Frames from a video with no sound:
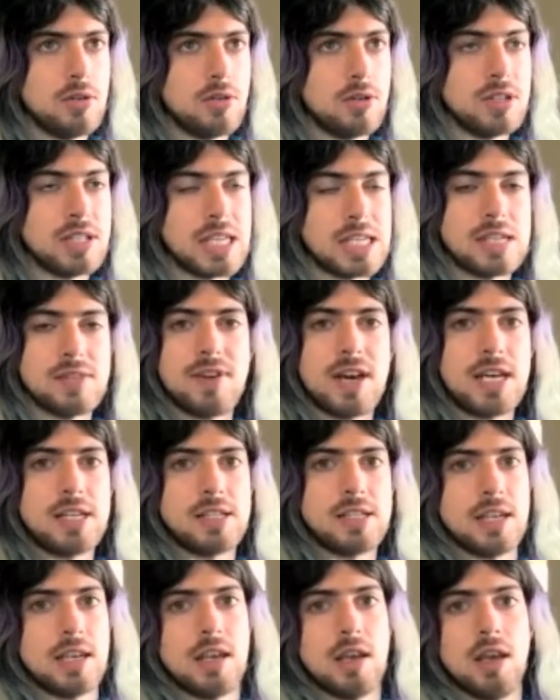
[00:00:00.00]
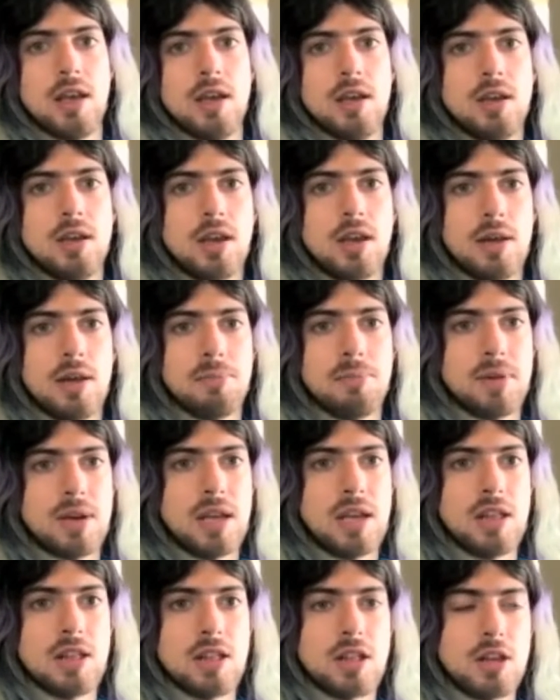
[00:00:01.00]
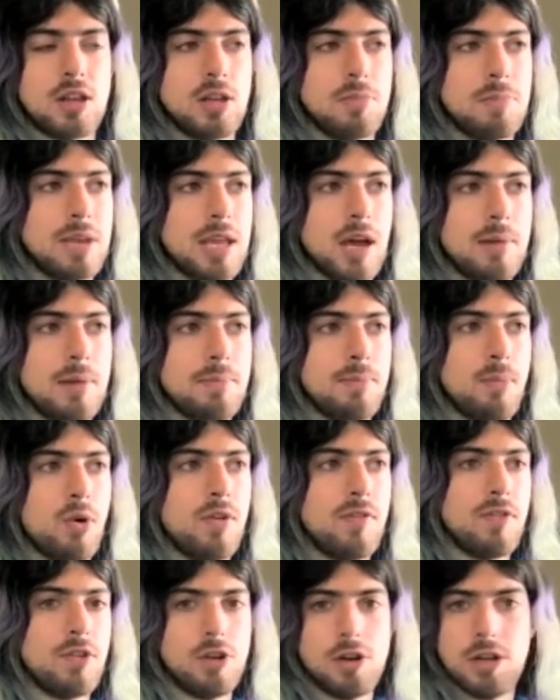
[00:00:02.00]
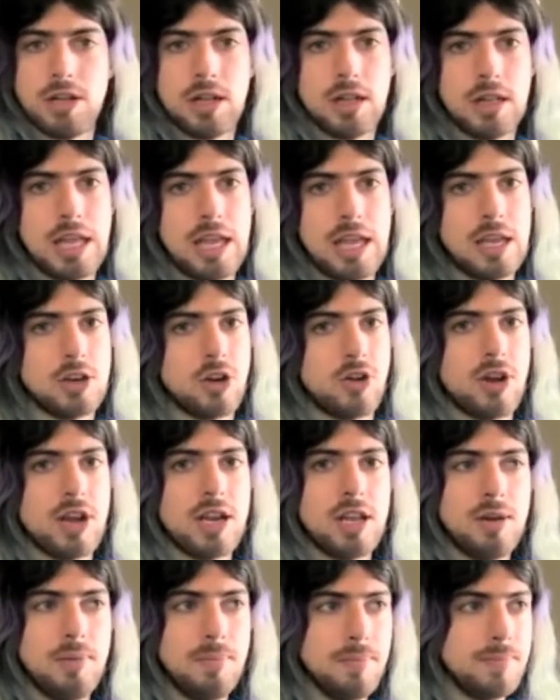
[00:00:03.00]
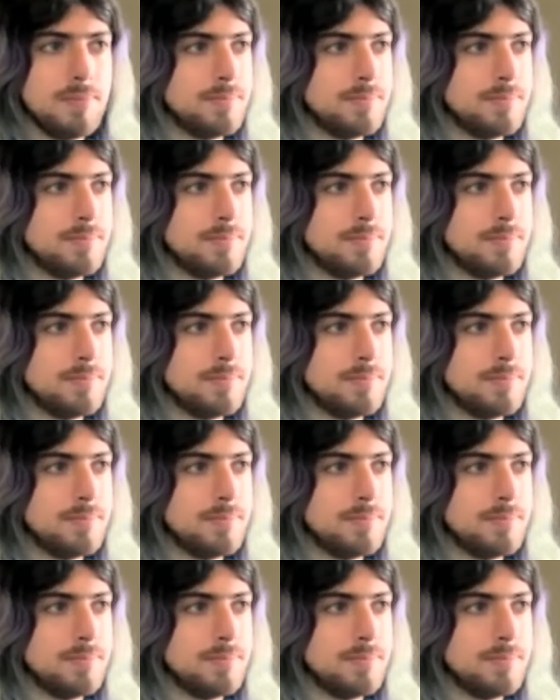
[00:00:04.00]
or incentivizing companies to become more vertically integrated?